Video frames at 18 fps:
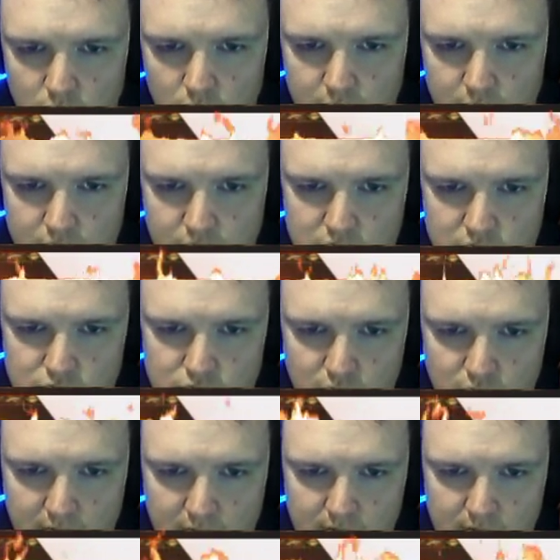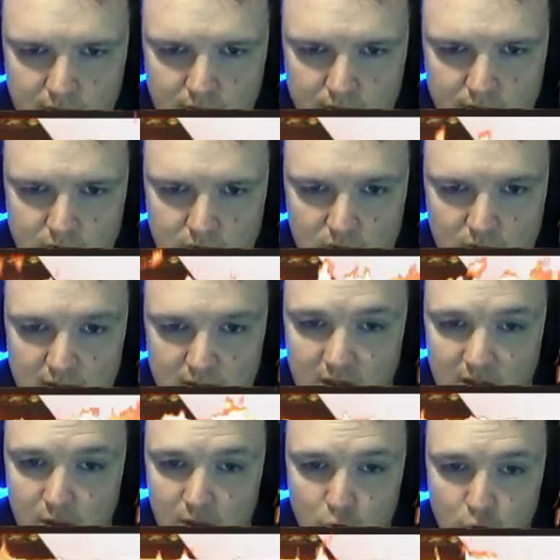if you just right click and you hit
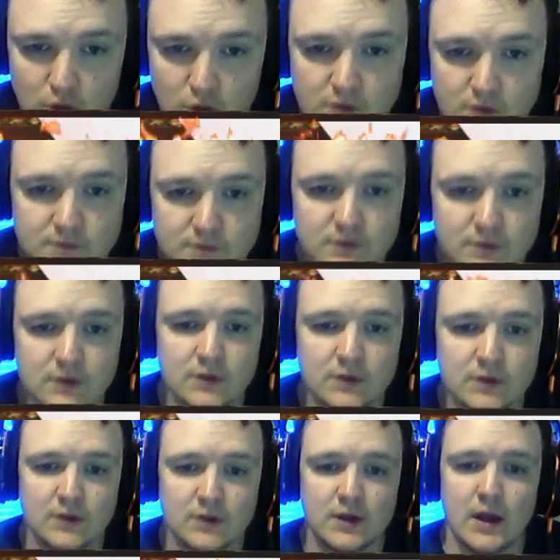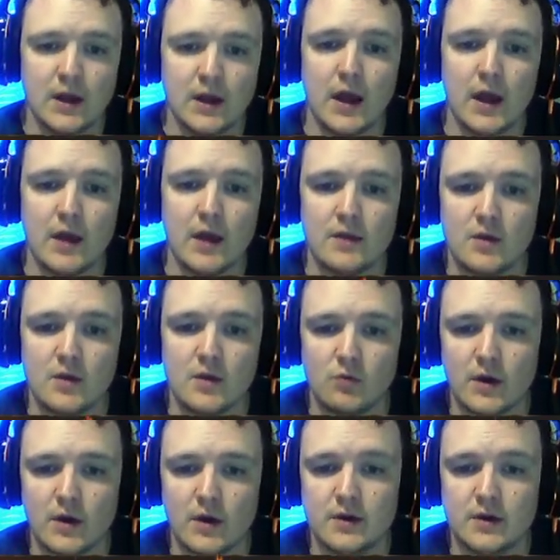kill, and then
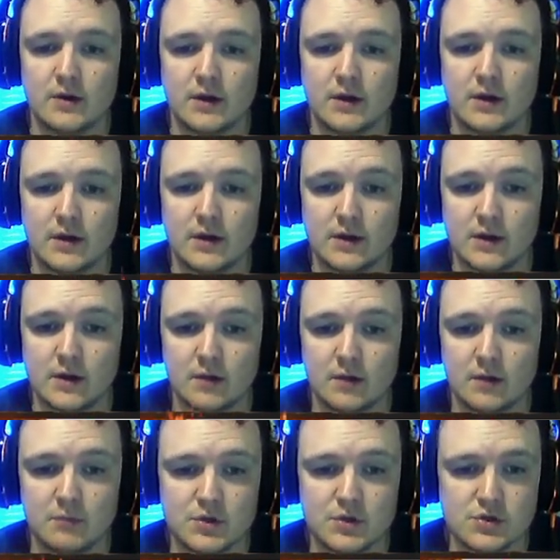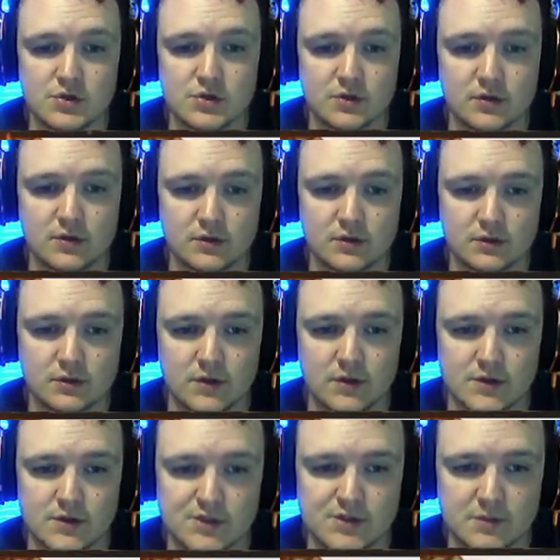right click and click on butcher.
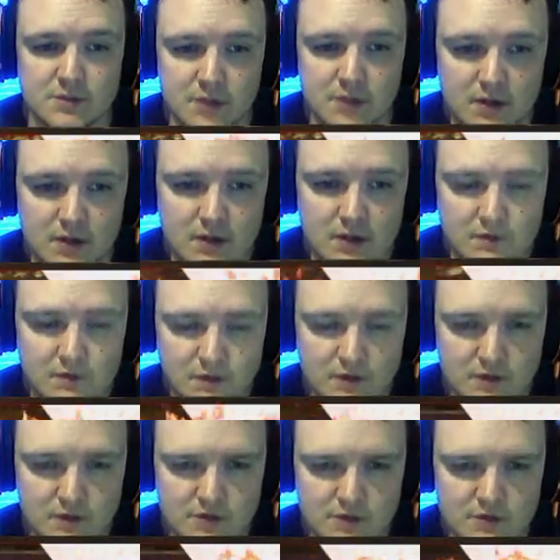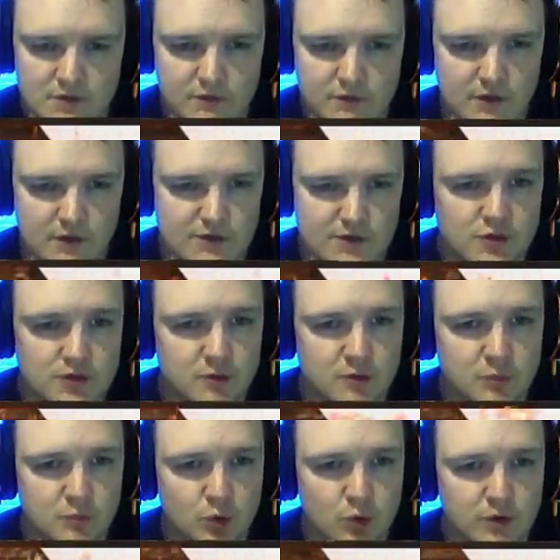There's the meat and feathers. Feathers are
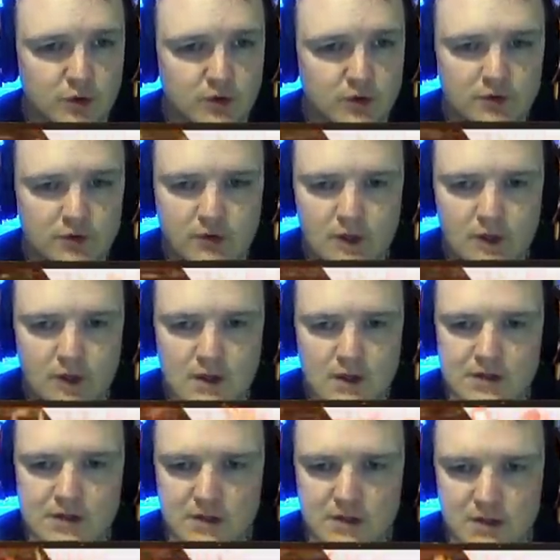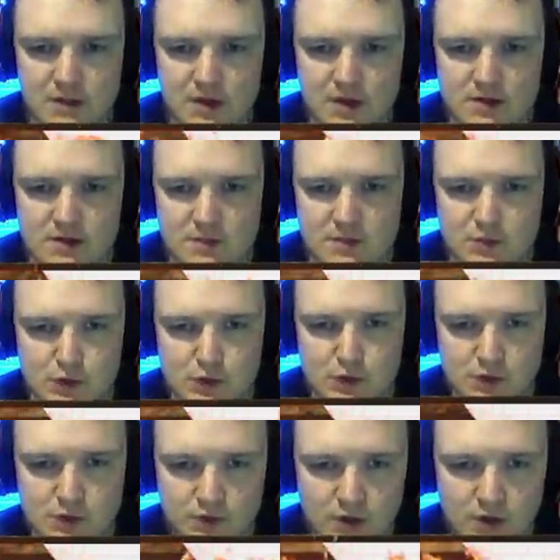important. They make some of the
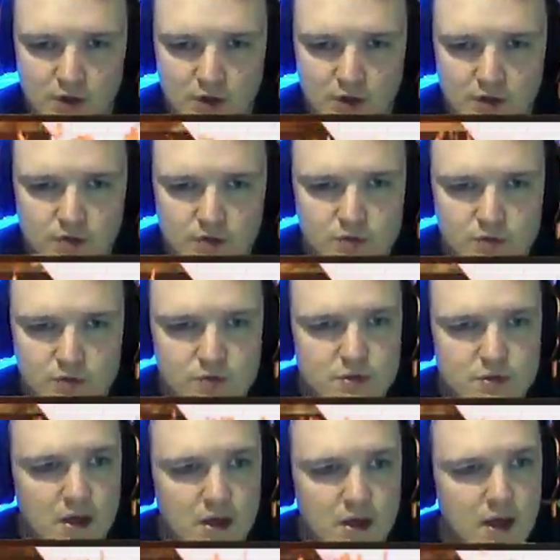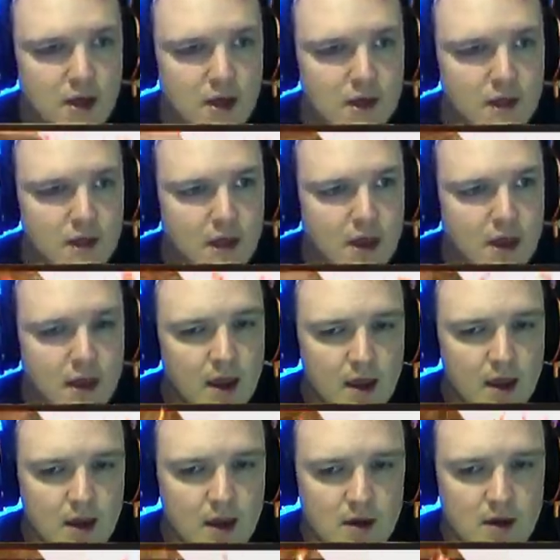clothing articles.
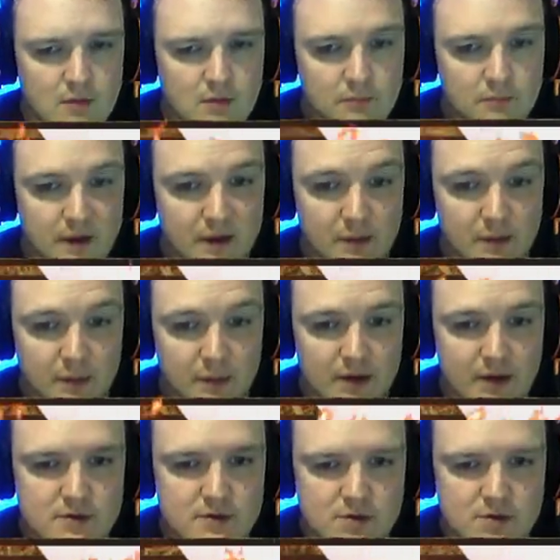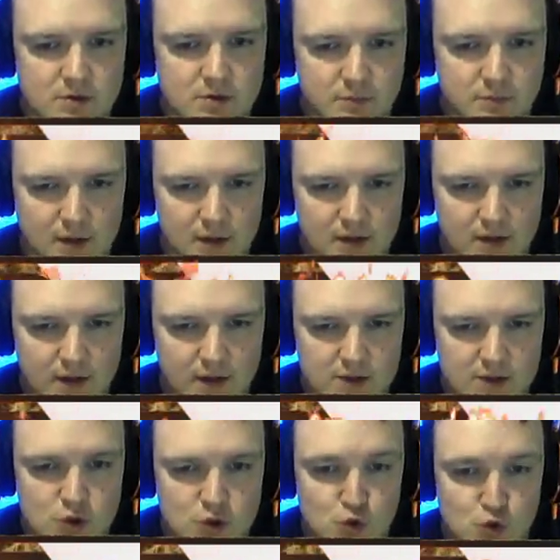They make a bed, so the bed lets
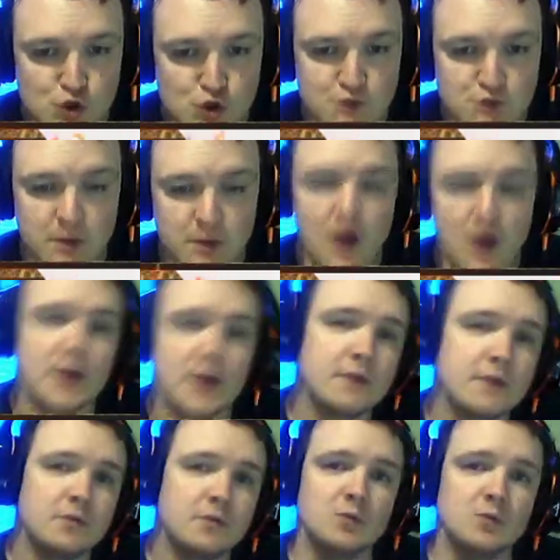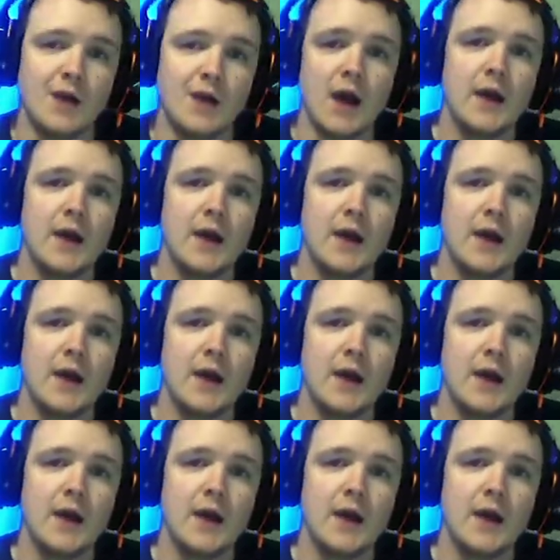you spawn if you die